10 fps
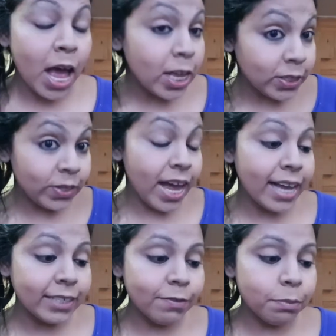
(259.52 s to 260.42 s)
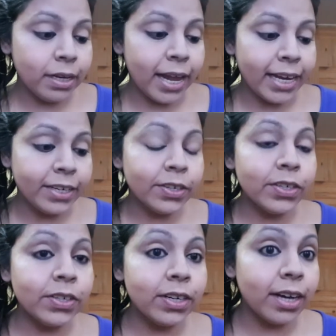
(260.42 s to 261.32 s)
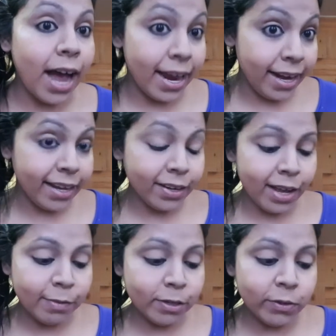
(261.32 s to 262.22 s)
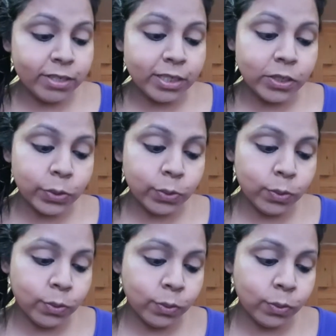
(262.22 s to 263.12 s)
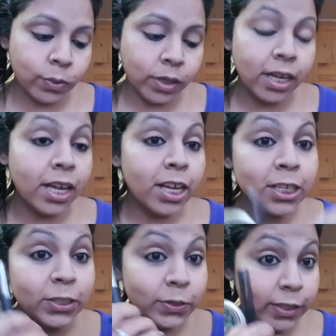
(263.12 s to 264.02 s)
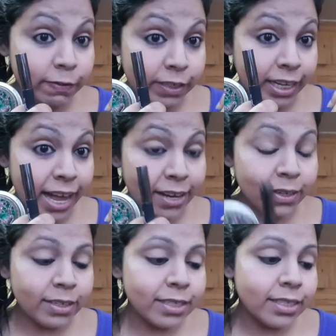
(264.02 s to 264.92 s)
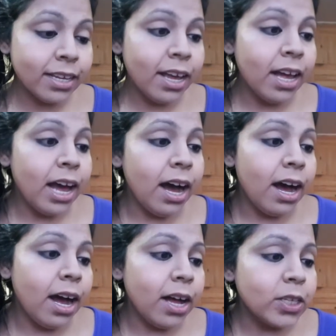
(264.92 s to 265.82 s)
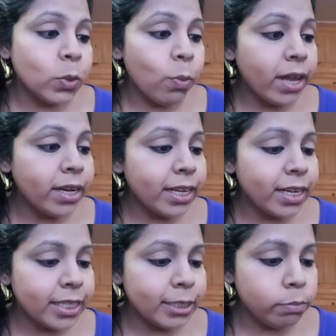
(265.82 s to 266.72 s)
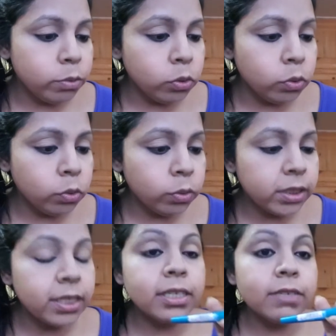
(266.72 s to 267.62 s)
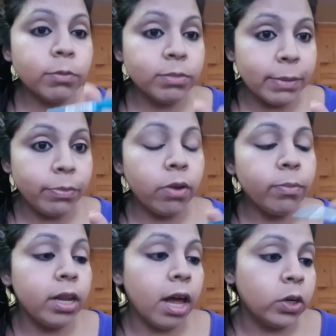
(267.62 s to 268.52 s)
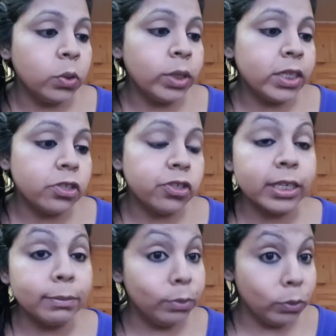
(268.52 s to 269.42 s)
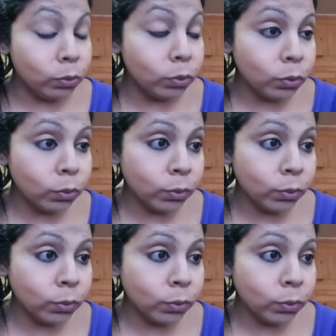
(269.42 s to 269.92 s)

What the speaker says: So guys, for my eyeliner, I'll be using two different colors. So one is blue. This is from Deborah Milano in the shade blue.